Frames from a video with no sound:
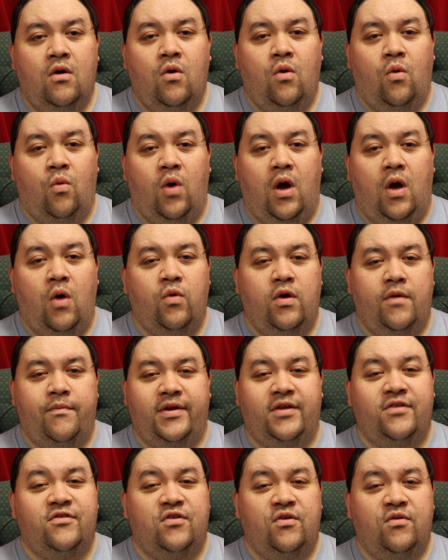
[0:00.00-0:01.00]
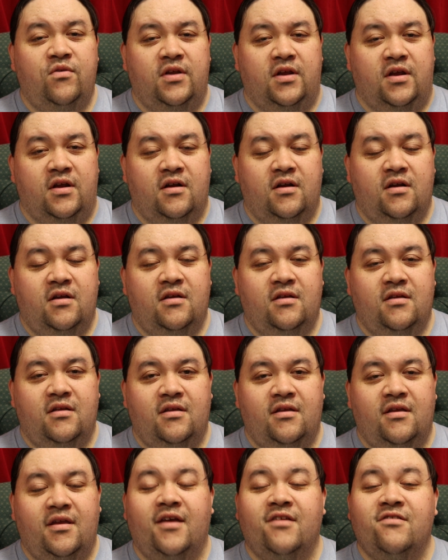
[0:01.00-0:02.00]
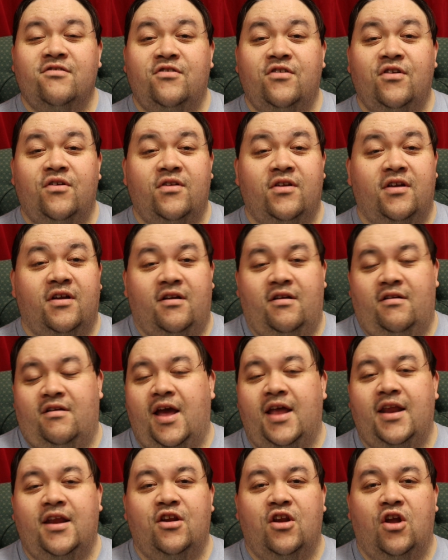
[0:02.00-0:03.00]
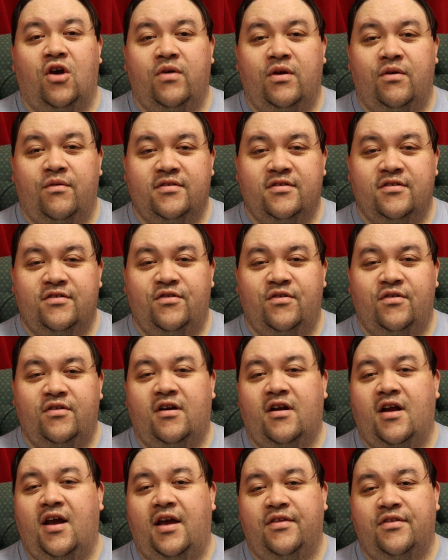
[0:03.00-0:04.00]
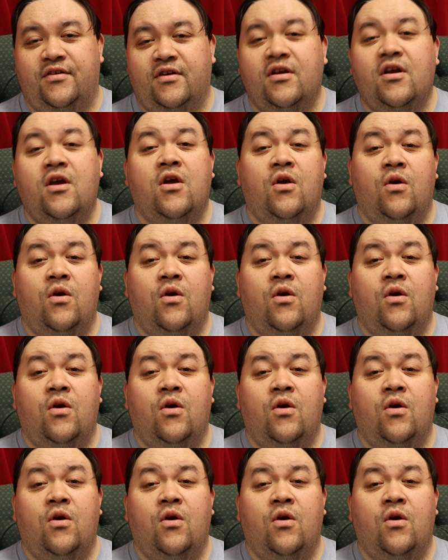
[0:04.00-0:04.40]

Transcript: Walt Whitman Jr., yes Jr., I didn't know he was a junior either,